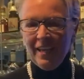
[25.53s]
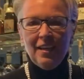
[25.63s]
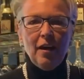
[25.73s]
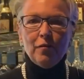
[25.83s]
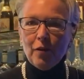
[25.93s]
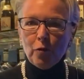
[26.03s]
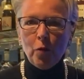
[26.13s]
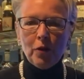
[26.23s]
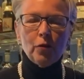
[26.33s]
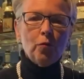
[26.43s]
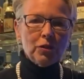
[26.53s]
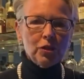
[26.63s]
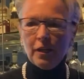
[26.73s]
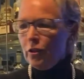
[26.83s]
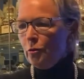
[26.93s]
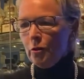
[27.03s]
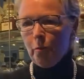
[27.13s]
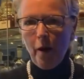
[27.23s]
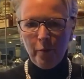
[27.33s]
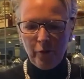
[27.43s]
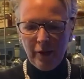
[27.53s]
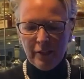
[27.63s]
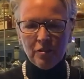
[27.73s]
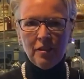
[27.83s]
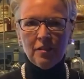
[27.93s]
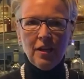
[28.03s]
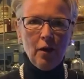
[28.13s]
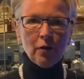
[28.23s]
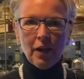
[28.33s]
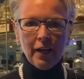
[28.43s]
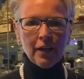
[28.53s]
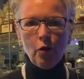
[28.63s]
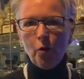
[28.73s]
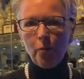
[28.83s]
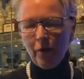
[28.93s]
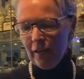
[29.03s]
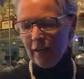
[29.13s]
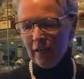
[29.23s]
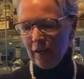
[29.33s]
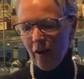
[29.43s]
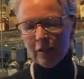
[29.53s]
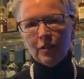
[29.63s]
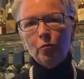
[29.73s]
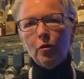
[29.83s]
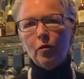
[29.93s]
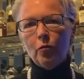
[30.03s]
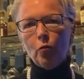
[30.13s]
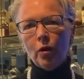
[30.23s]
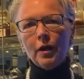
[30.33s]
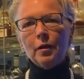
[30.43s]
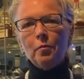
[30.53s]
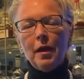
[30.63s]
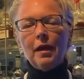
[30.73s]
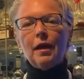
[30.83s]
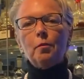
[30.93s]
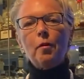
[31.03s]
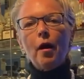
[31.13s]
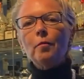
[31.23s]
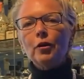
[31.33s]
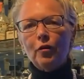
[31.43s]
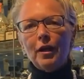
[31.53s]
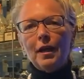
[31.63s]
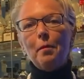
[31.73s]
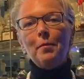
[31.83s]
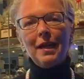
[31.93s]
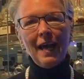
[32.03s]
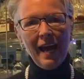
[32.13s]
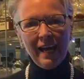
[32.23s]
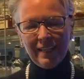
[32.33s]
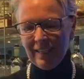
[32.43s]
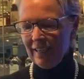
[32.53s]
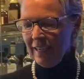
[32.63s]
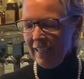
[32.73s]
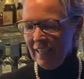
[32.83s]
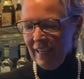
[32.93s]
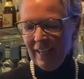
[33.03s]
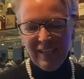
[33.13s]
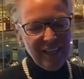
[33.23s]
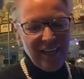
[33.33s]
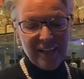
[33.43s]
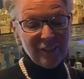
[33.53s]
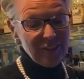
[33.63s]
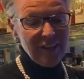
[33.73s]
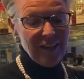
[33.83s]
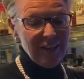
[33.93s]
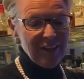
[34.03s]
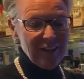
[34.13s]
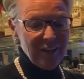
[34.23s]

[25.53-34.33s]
Have you ever wondered, what should I do with pomegranate seeds? How can I incorporate it in a cocktail? Well, we're going to make a pomegranate Manhattan. It's a